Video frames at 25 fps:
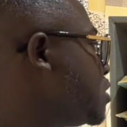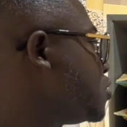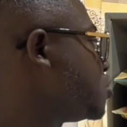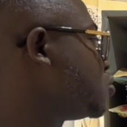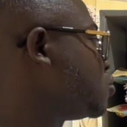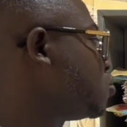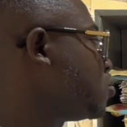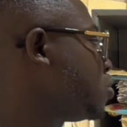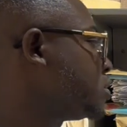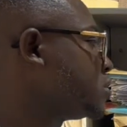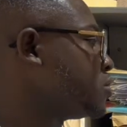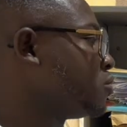to
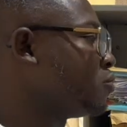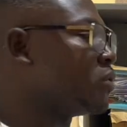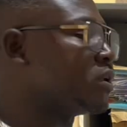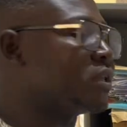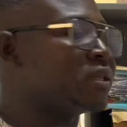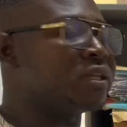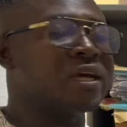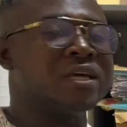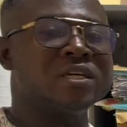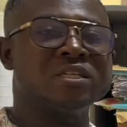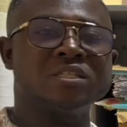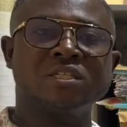what?
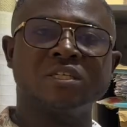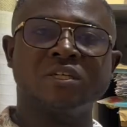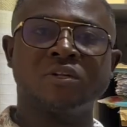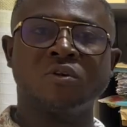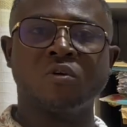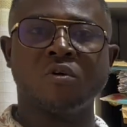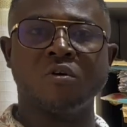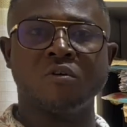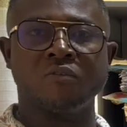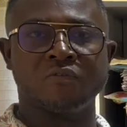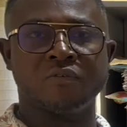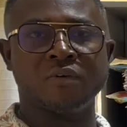Retention
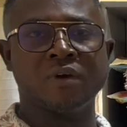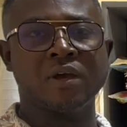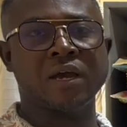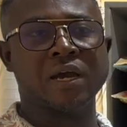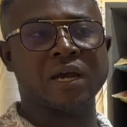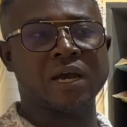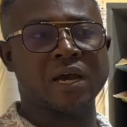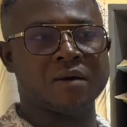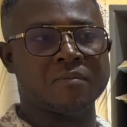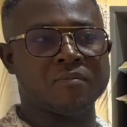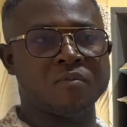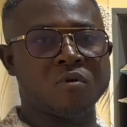of
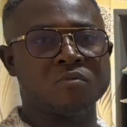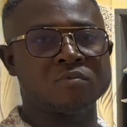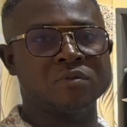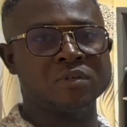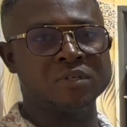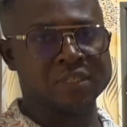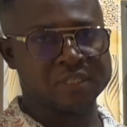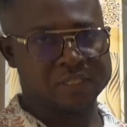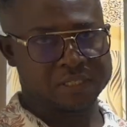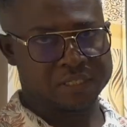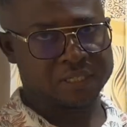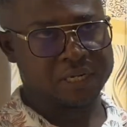carbon
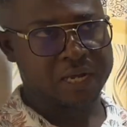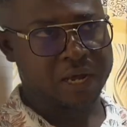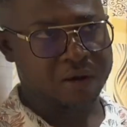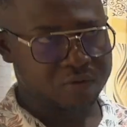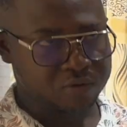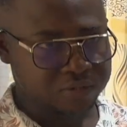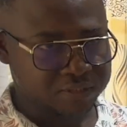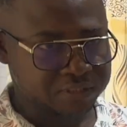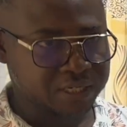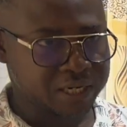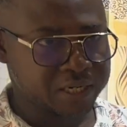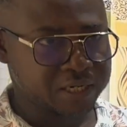
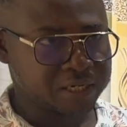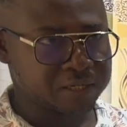dioxide.